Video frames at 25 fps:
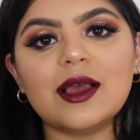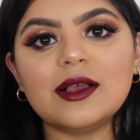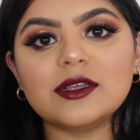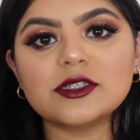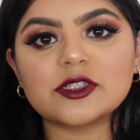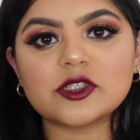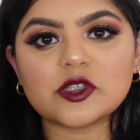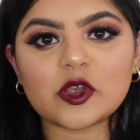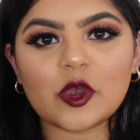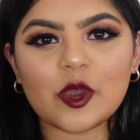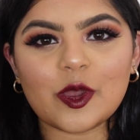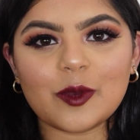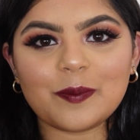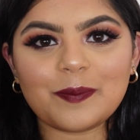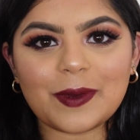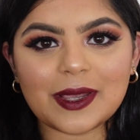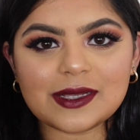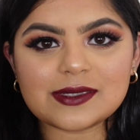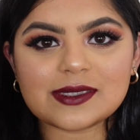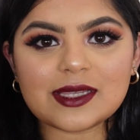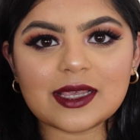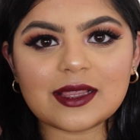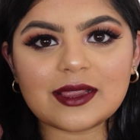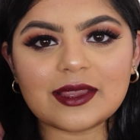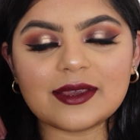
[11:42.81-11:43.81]
So
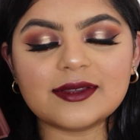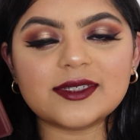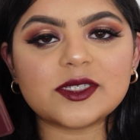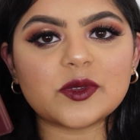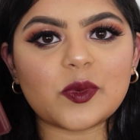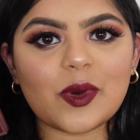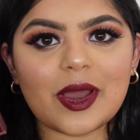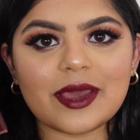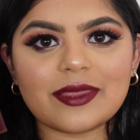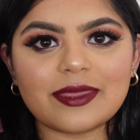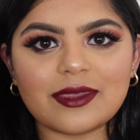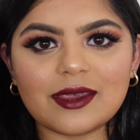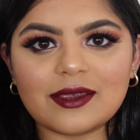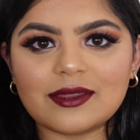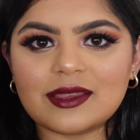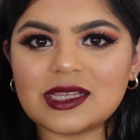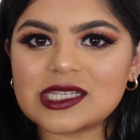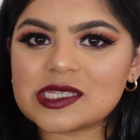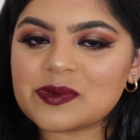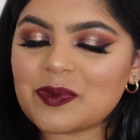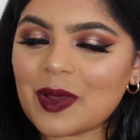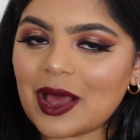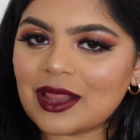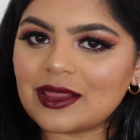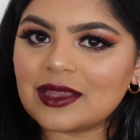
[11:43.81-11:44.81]
basically, do I think
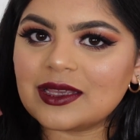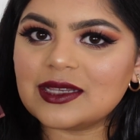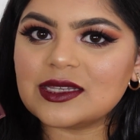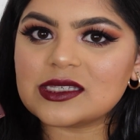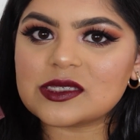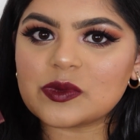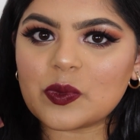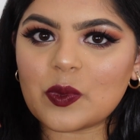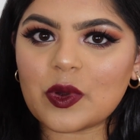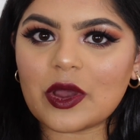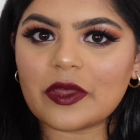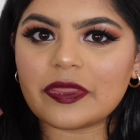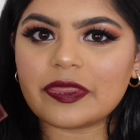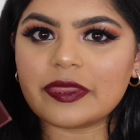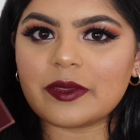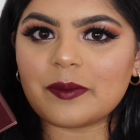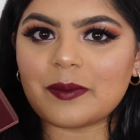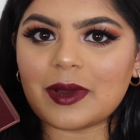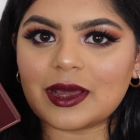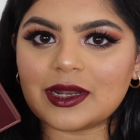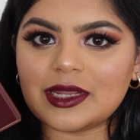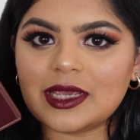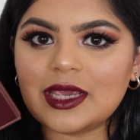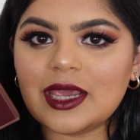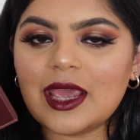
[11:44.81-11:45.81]
this palette is worth the
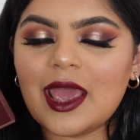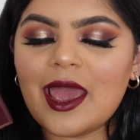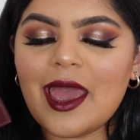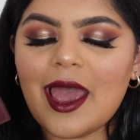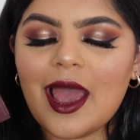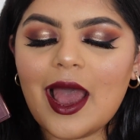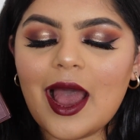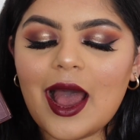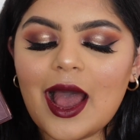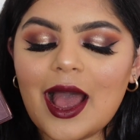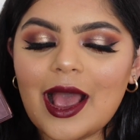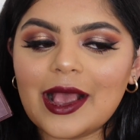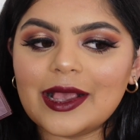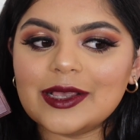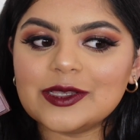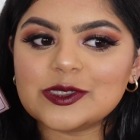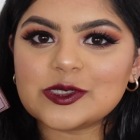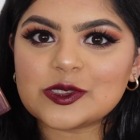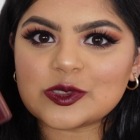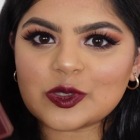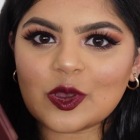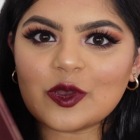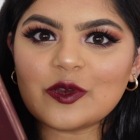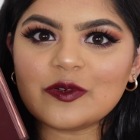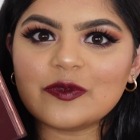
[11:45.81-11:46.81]
money?
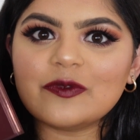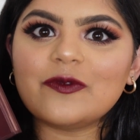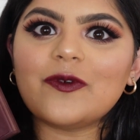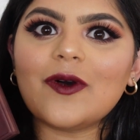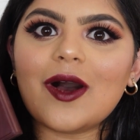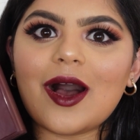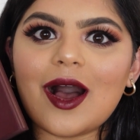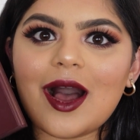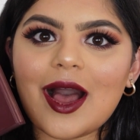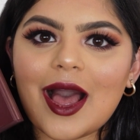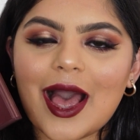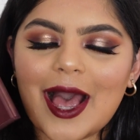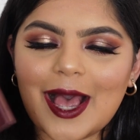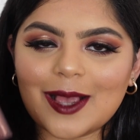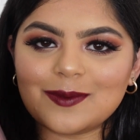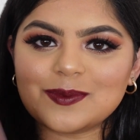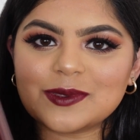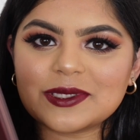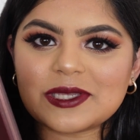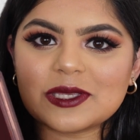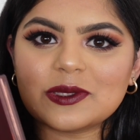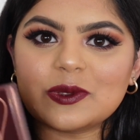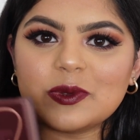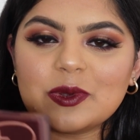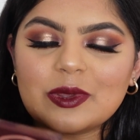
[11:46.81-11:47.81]
So far,
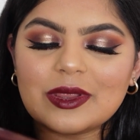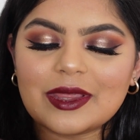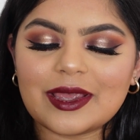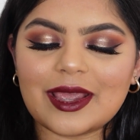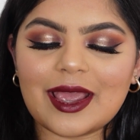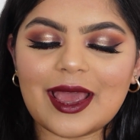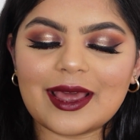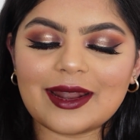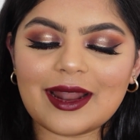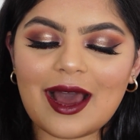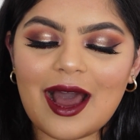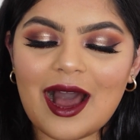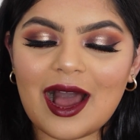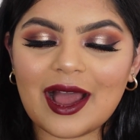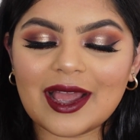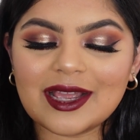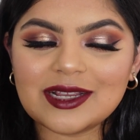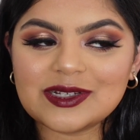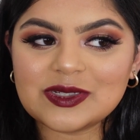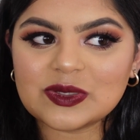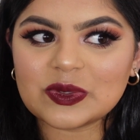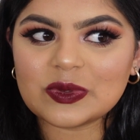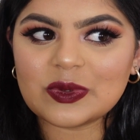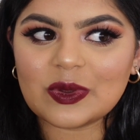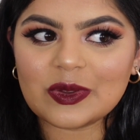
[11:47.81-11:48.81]
absolutely, and
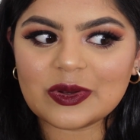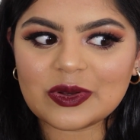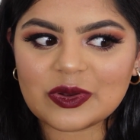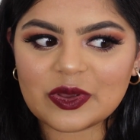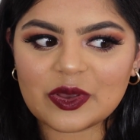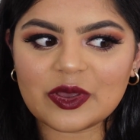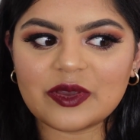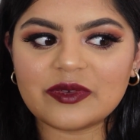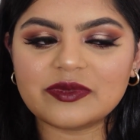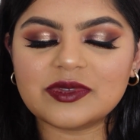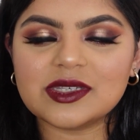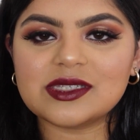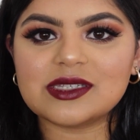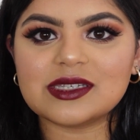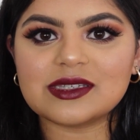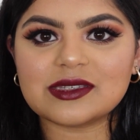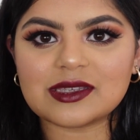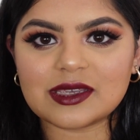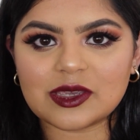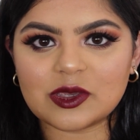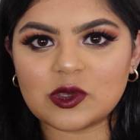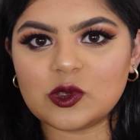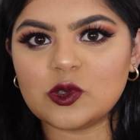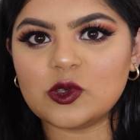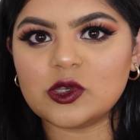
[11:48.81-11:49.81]
I do not know if this is a
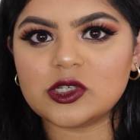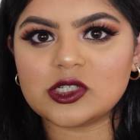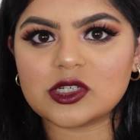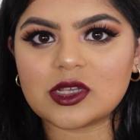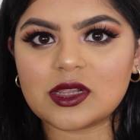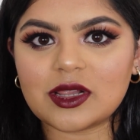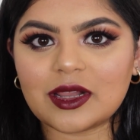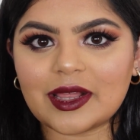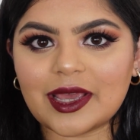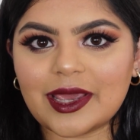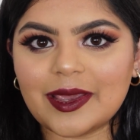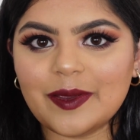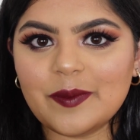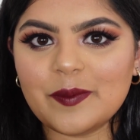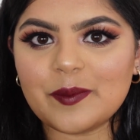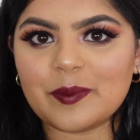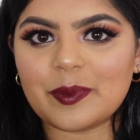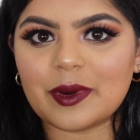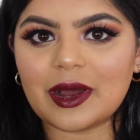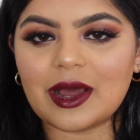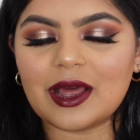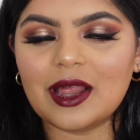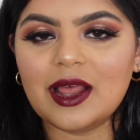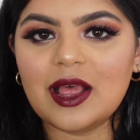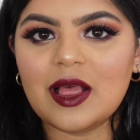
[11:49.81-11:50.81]
huge claim,
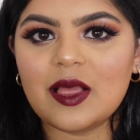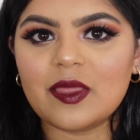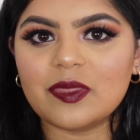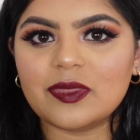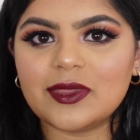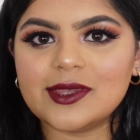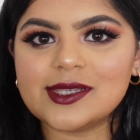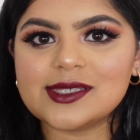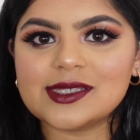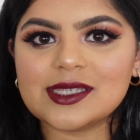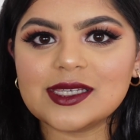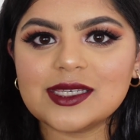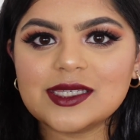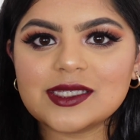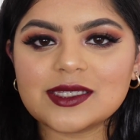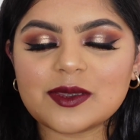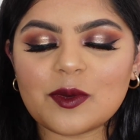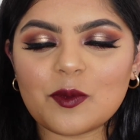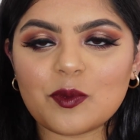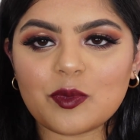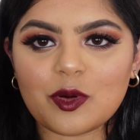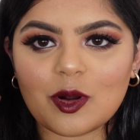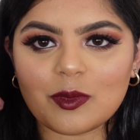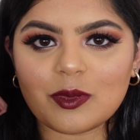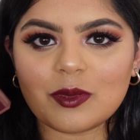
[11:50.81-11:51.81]
but this is
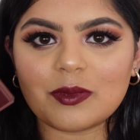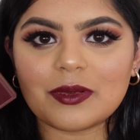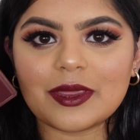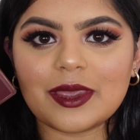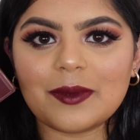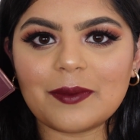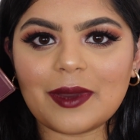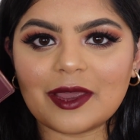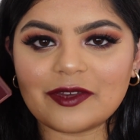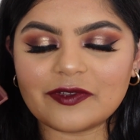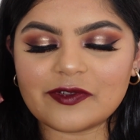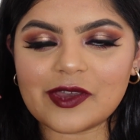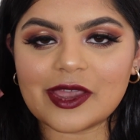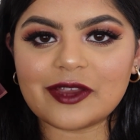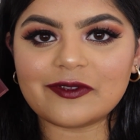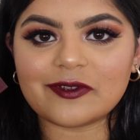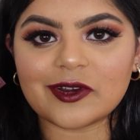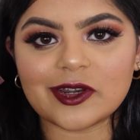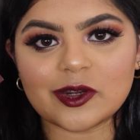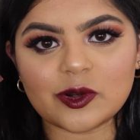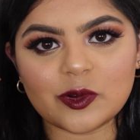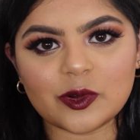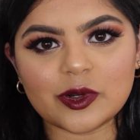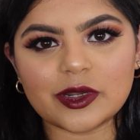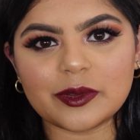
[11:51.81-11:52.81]
probably my
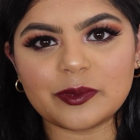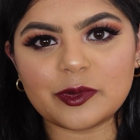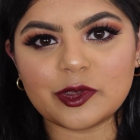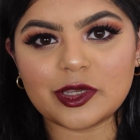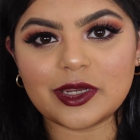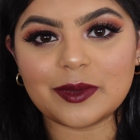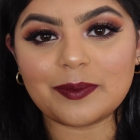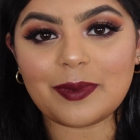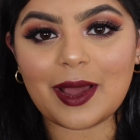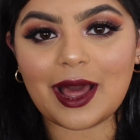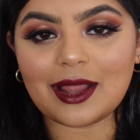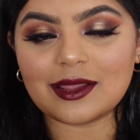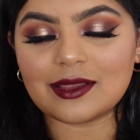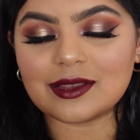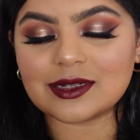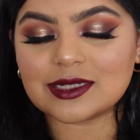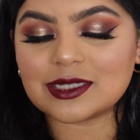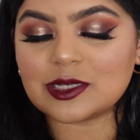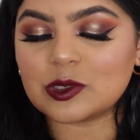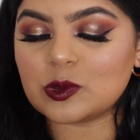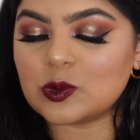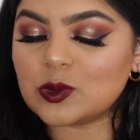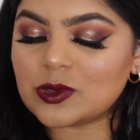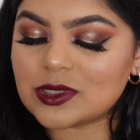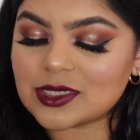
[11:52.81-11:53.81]
favorite Huda Beauty palette
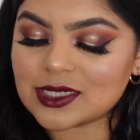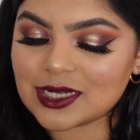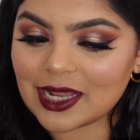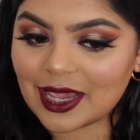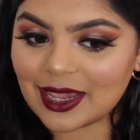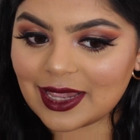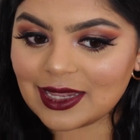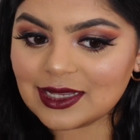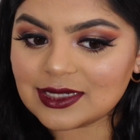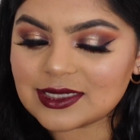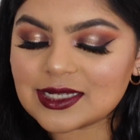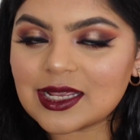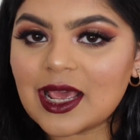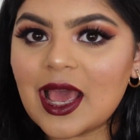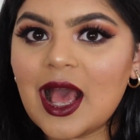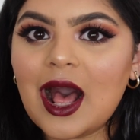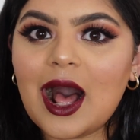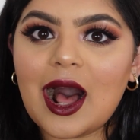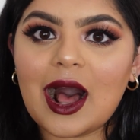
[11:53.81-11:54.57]
till date.